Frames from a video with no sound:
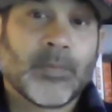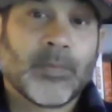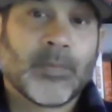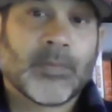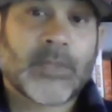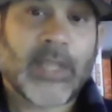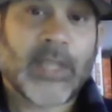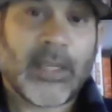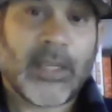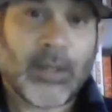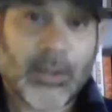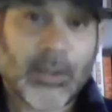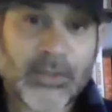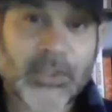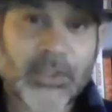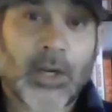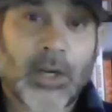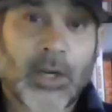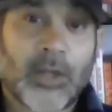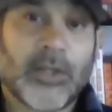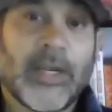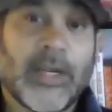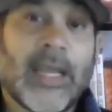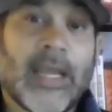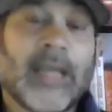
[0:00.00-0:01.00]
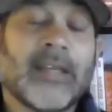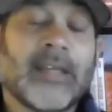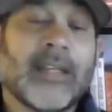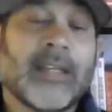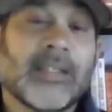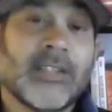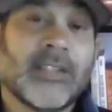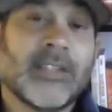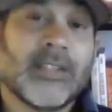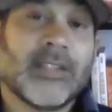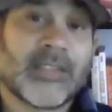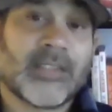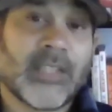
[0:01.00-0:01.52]
Teoscar
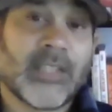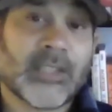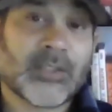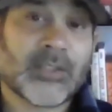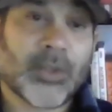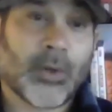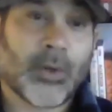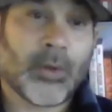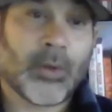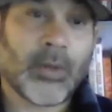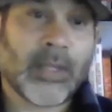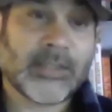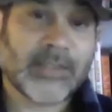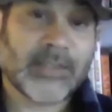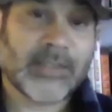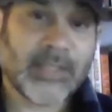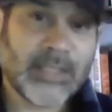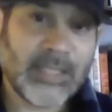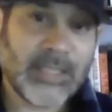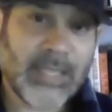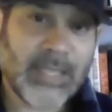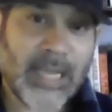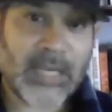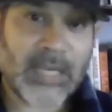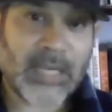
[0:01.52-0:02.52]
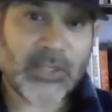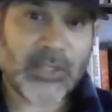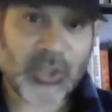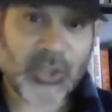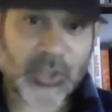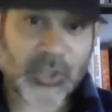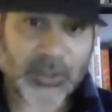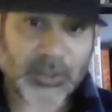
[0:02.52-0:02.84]
Hernandez in the 6-hole as a DH.